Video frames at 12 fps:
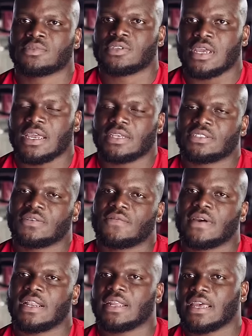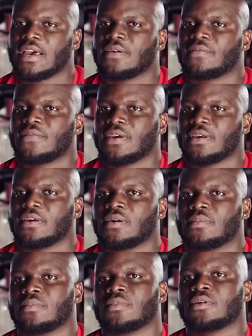I guess she finally got fed up
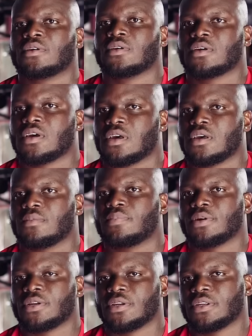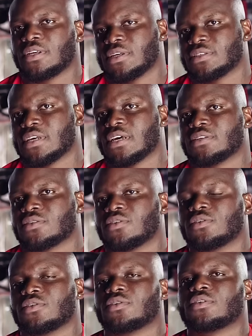of him putting his hands
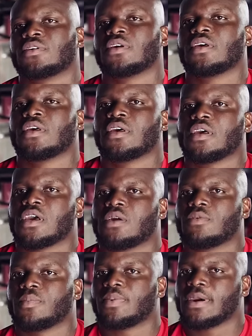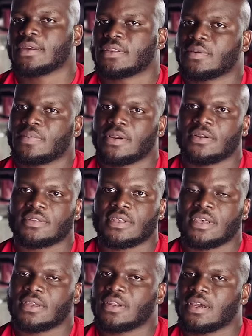on her. And we packed up
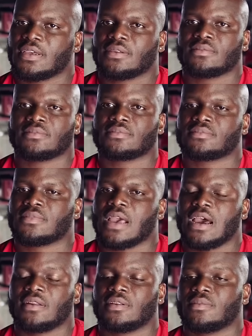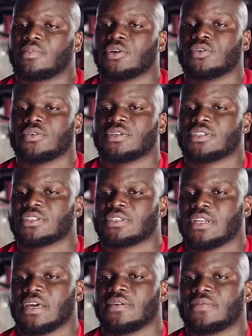everything like out of the blue and just
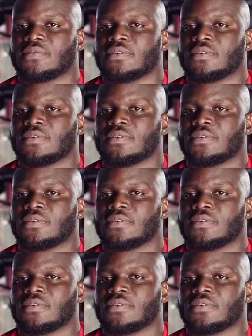left.